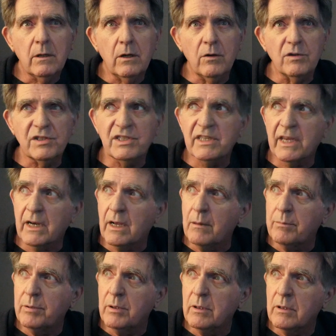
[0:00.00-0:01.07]
whole
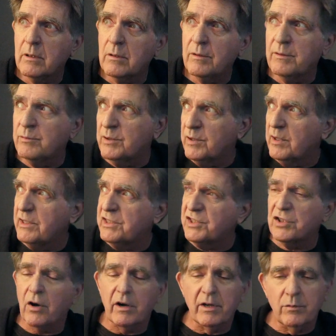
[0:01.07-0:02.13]
setup, it
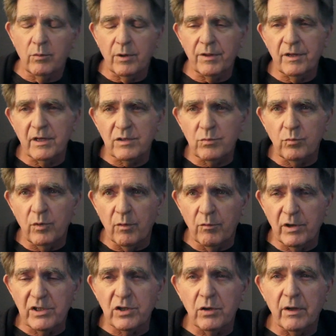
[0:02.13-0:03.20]
started with this
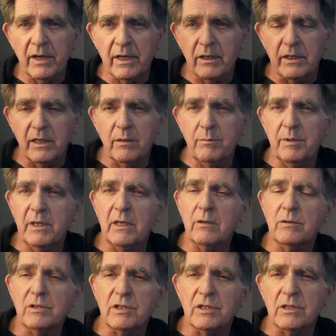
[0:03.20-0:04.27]
original Alien Bee,
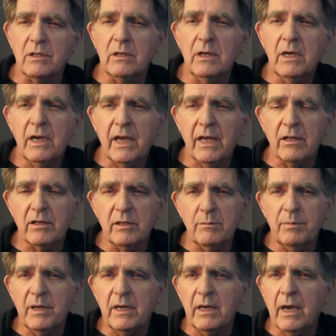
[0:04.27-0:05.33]
which is an Alien
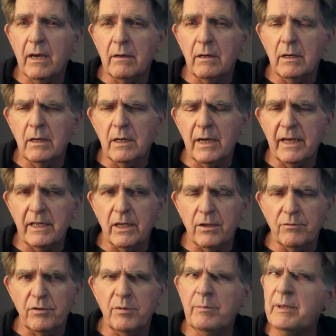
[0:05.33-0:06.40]
Bee uh, eight
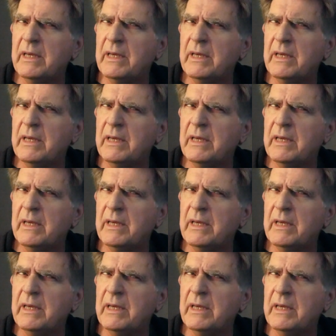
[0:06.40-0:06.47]
hundred